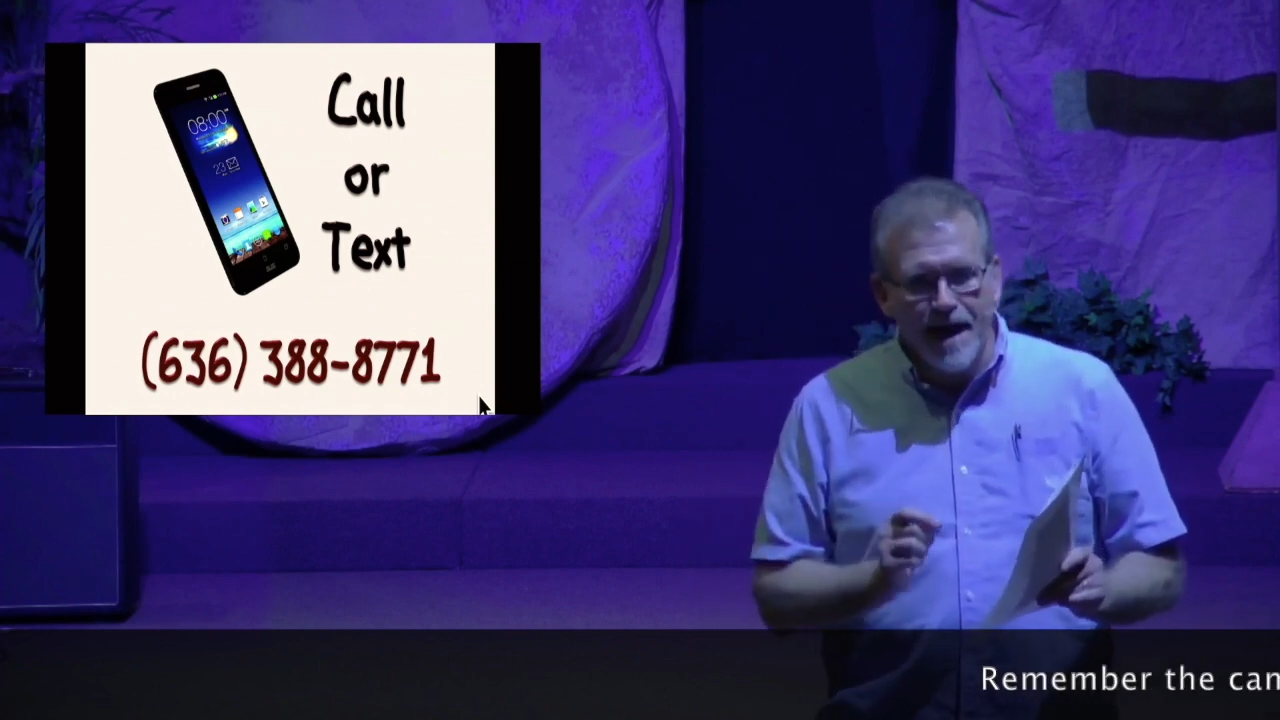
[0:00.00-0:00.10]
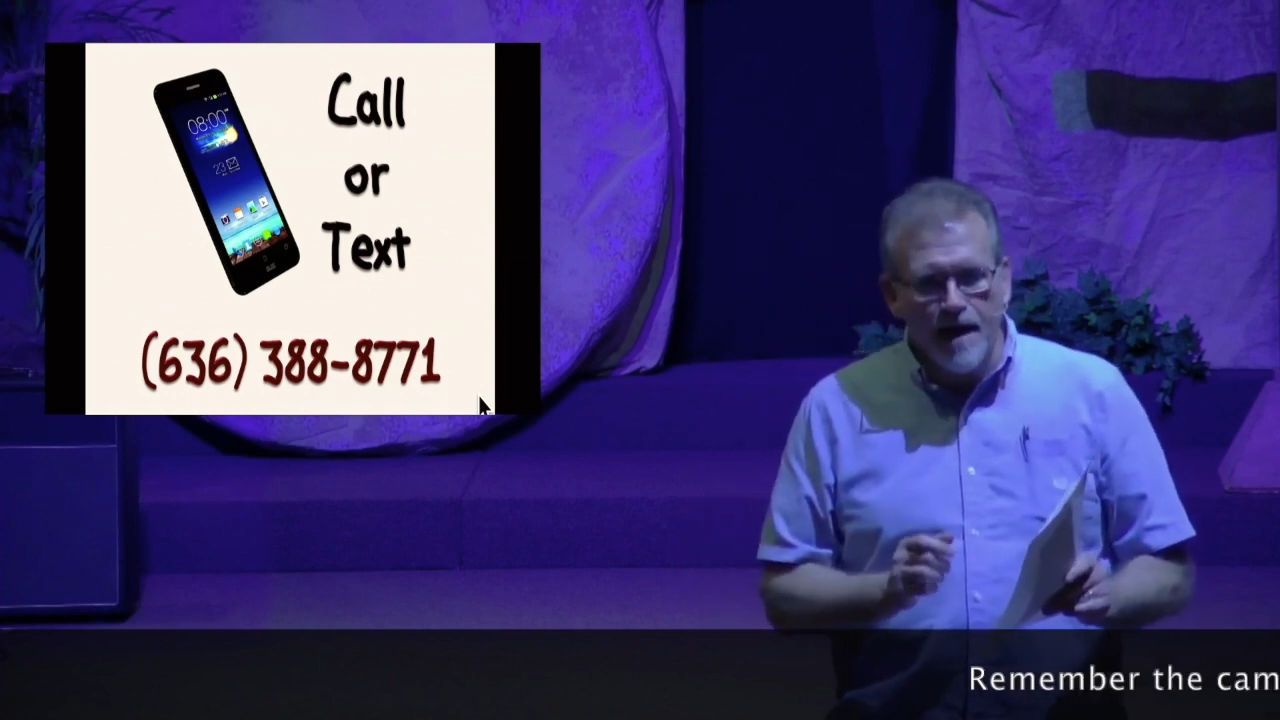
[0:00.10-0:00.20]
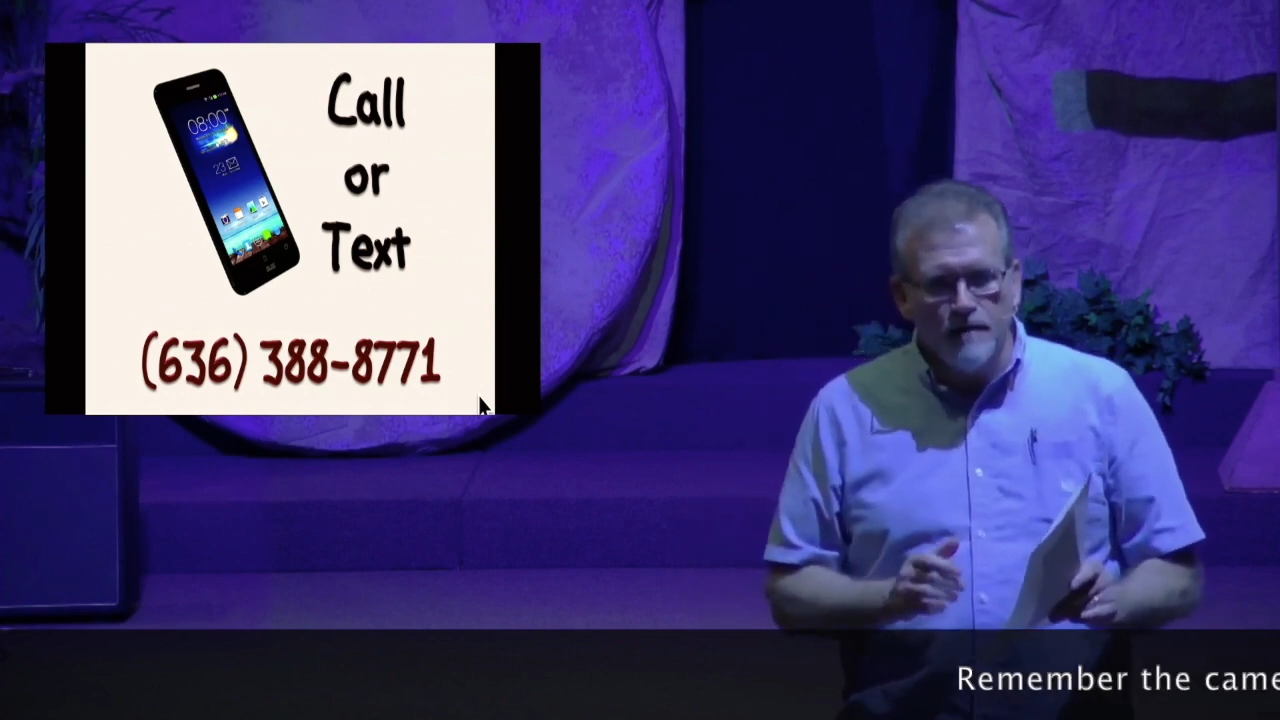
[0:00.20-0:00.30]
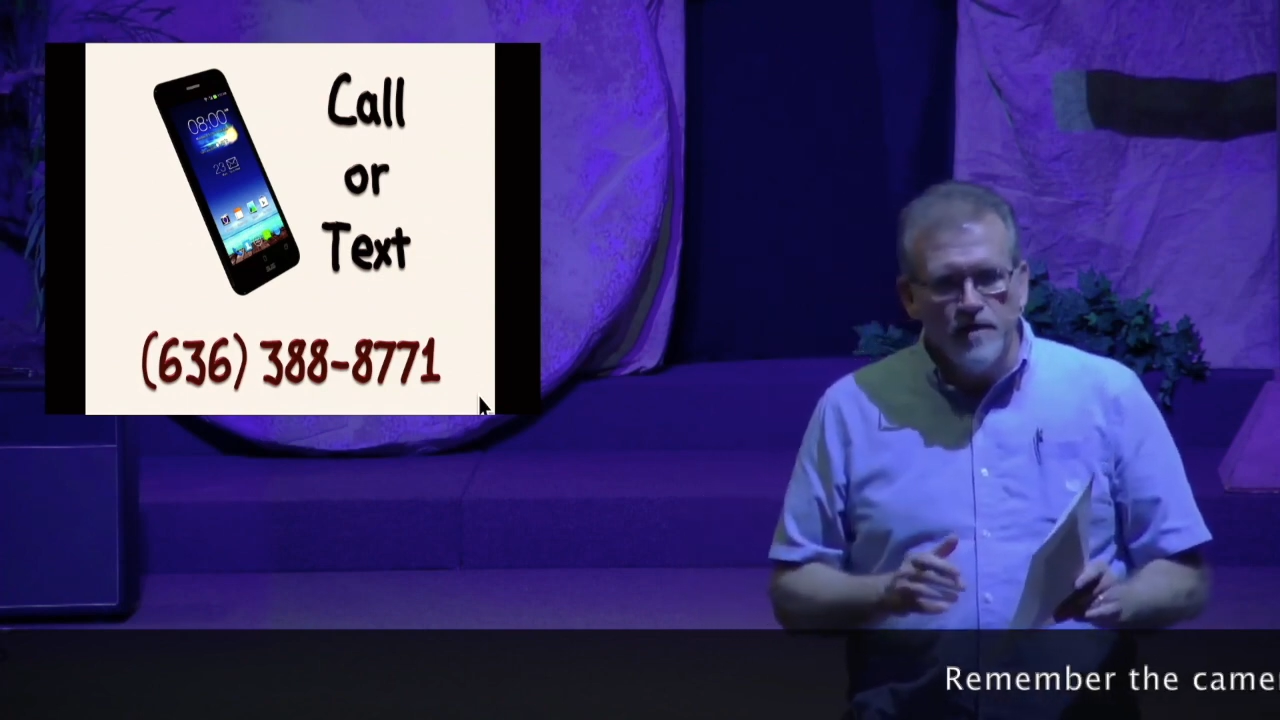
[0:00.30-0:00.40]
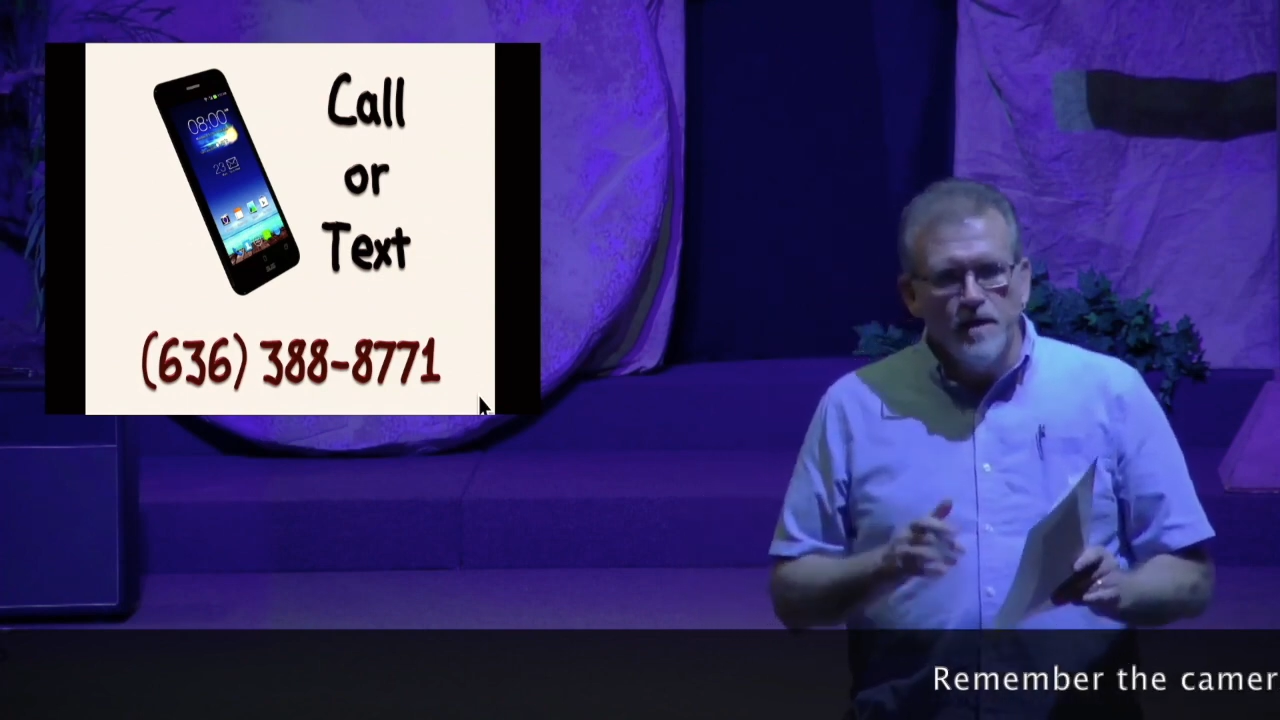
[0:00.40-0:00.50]

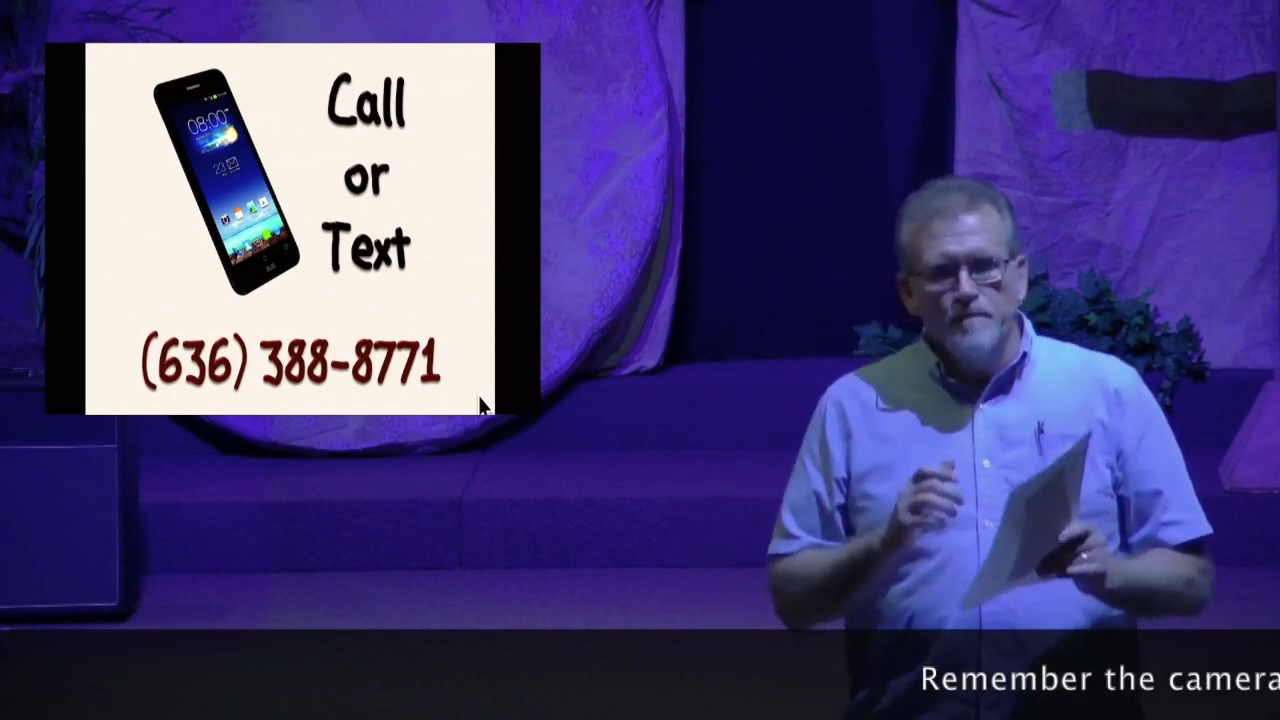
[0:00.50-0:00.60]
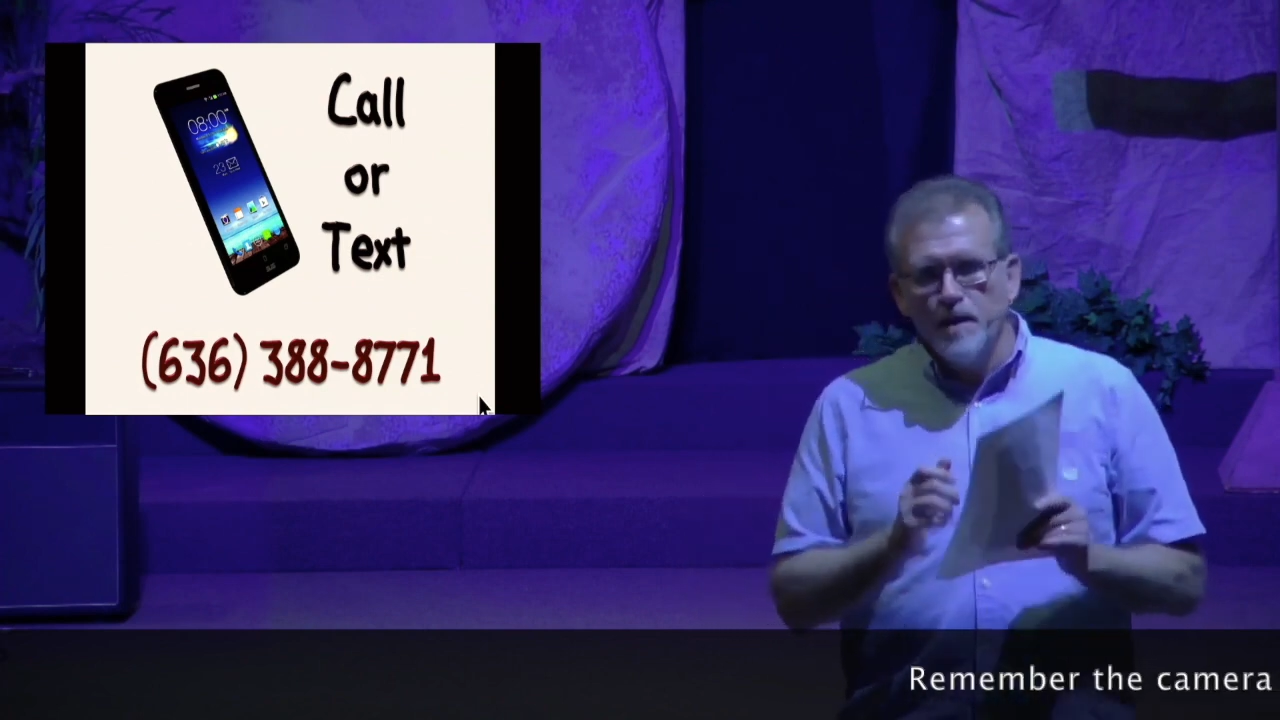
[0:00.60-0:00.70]
down,